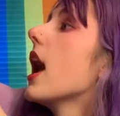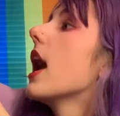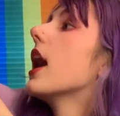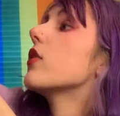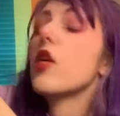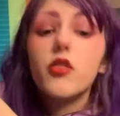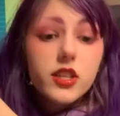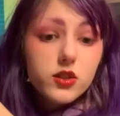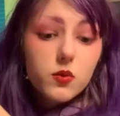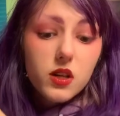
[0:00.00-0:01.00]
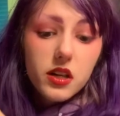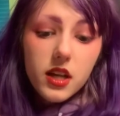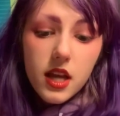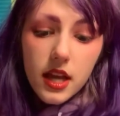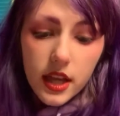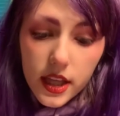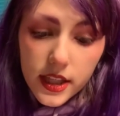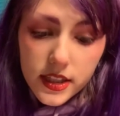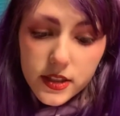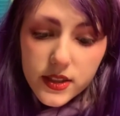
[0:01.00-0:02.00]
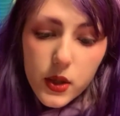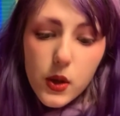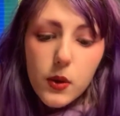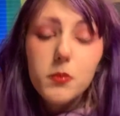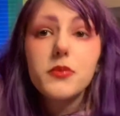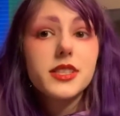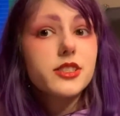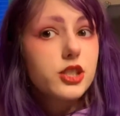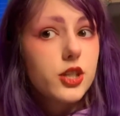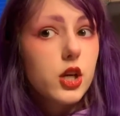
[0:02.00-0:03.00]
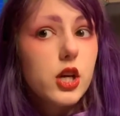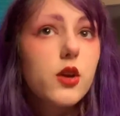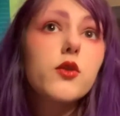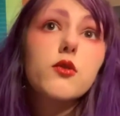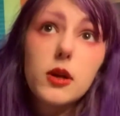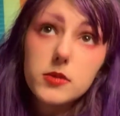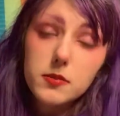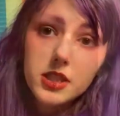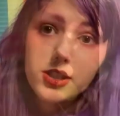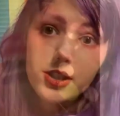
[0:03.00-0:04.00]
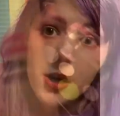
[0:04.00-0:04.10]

And then this one is Blood Sugar from the Blood Sugar